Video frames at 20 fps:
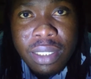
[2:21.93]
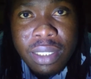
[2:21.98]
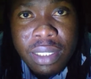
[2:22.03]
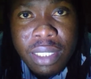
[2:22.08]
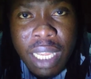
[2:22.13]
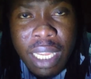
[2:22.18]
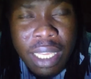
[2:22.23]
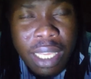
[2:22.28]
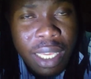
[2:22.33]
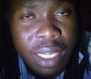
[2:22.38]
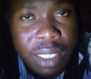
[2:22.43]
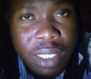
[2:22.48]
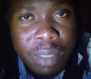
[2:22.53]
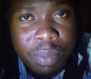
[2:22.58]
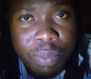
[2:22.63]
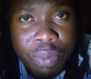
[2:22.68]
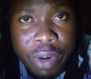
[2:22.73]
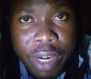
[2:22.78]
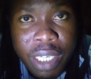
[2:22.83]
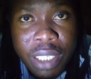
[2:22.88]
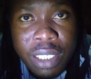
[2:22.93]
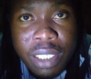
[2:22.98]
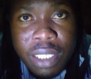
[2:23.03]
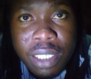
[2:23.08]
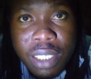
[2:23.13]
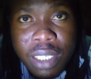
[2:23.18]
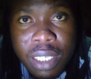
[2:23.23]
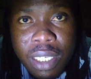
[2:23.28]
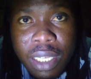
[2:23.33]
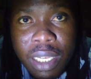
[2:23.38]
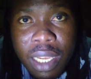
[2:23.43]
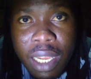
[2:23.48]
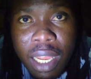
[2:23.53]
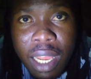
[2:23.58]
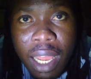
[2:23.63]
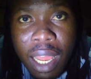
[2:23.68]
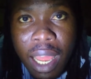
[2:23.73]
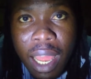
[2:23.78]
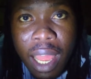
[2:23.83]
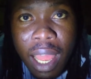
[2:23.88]
they get depressed
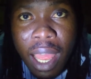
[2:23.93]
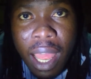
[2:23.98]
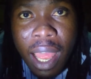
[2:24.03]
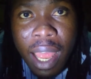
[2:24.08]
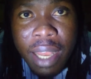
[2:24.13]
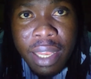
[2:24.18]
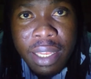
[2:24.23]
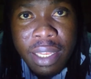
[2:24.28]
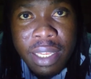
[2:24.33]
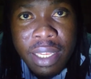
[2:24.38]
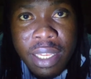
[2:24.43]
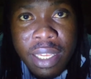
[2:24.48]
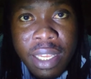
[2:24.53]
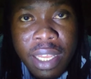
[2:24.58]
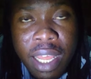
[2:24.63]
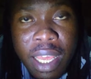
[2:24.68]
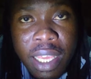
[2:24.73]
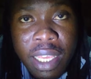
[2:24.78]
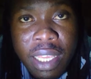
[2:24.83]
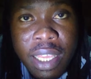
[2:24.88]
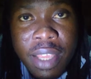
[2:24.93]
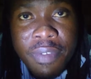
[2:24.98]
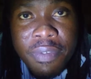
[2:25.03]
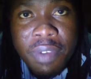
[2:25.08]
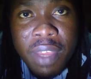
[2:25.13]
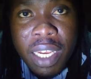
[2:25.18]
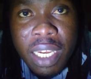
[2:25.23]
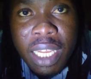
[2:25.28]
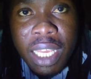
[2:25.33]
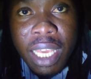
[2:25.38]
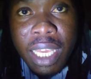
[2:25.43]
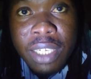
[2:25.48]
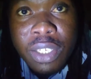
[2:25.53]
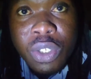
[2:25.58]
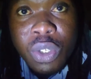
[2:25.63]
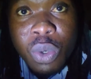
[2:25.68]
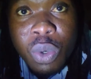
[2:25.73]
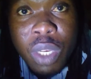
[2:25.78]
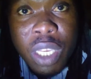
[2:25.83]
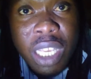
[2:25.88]
and they even get
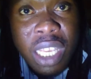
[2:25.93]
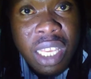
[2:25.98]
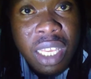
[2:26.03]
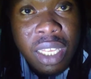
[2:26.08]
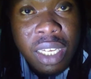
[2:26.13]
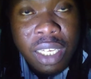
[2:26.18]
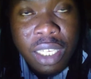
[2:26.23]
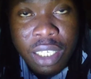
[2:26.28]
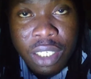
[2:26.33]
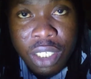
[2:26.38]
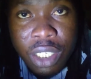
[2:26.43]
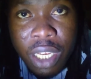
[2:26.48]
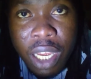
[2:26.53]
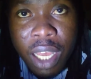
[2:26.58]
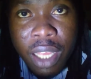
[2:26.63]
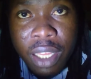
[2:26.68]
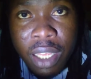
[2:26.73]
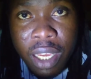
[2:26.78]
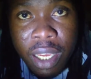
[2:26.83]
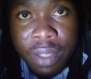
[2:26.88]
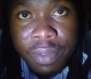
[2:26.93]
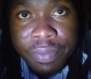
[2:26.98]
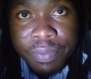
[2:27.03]
to kill each other.